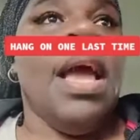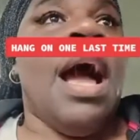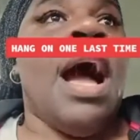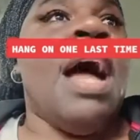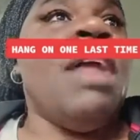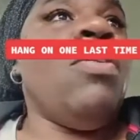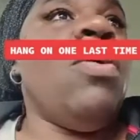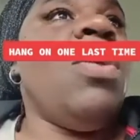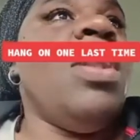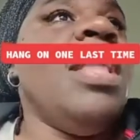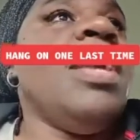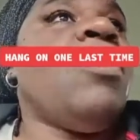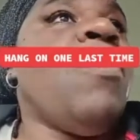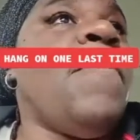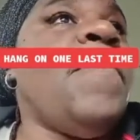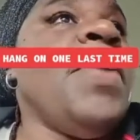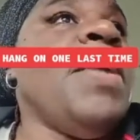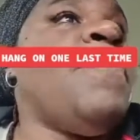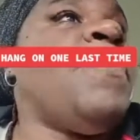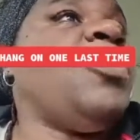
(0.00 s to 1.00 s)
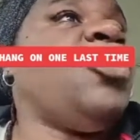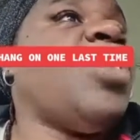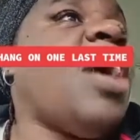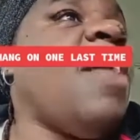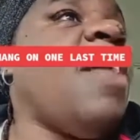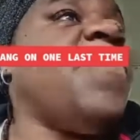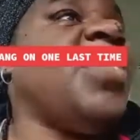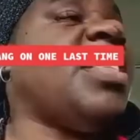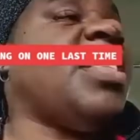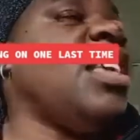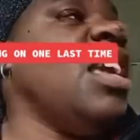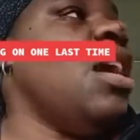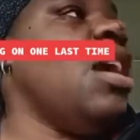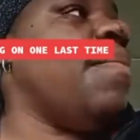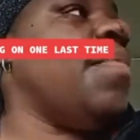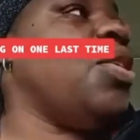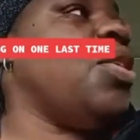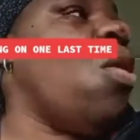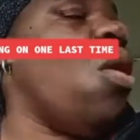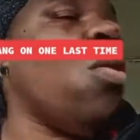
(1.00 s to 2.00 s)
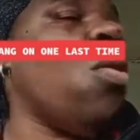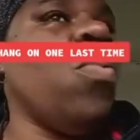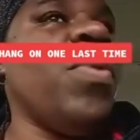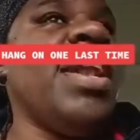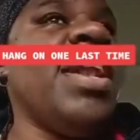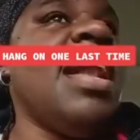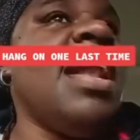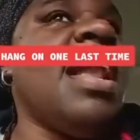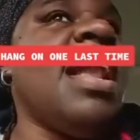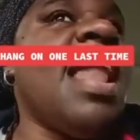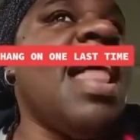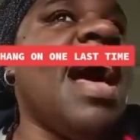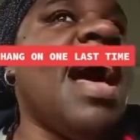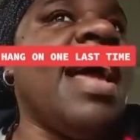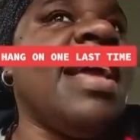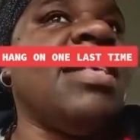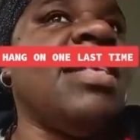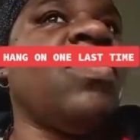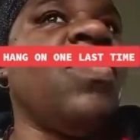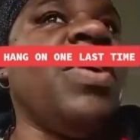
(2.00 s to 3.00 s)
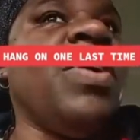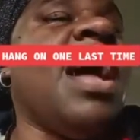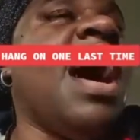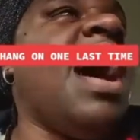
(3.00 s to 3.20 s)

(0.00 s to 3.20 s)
I know little people try to tear me down with lies with